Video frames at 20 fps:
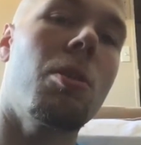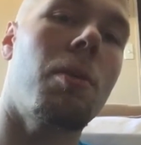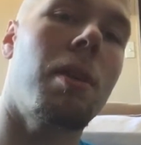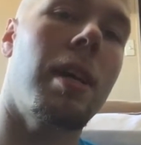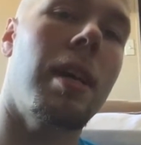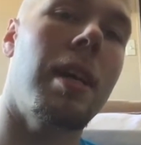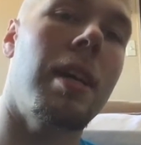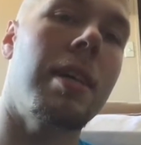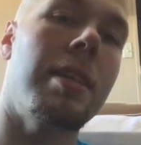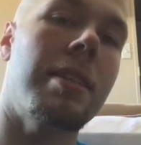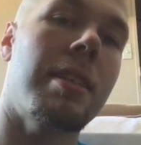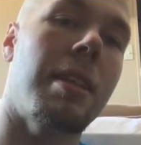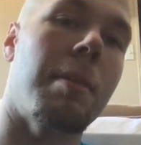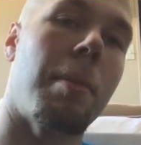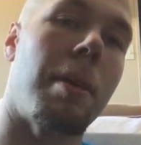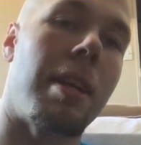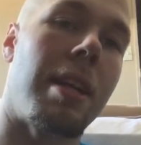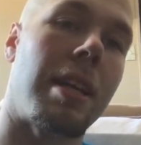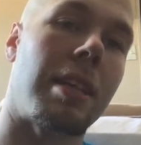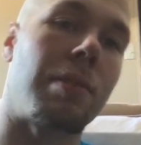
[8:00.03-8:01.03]
you guys
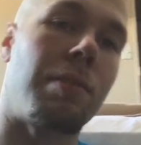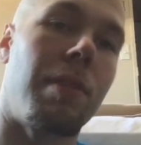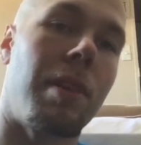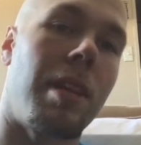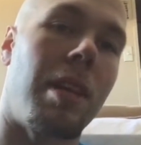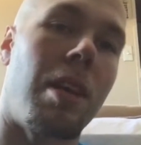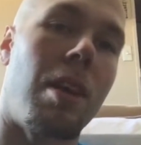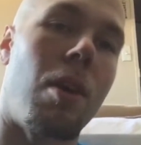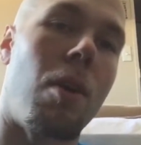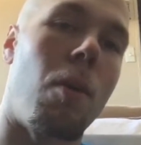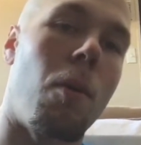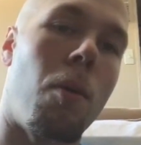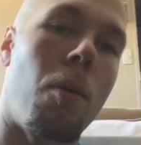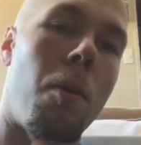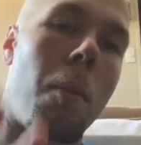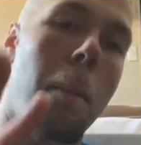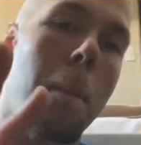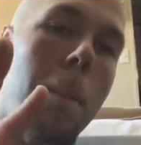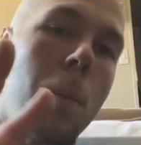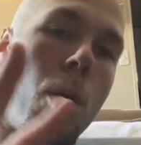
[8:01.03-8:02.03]
in my next video.
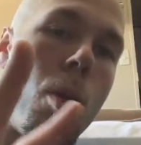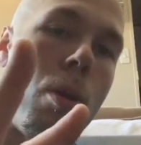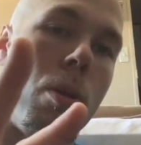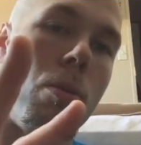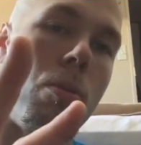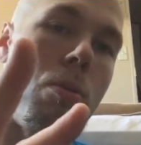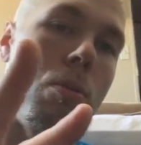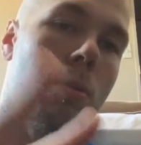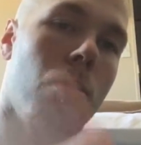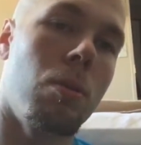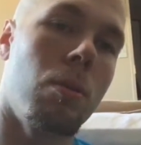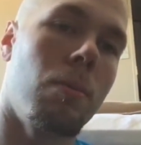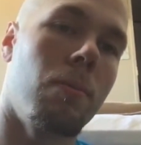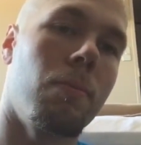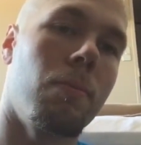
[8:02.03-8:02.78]
Peace.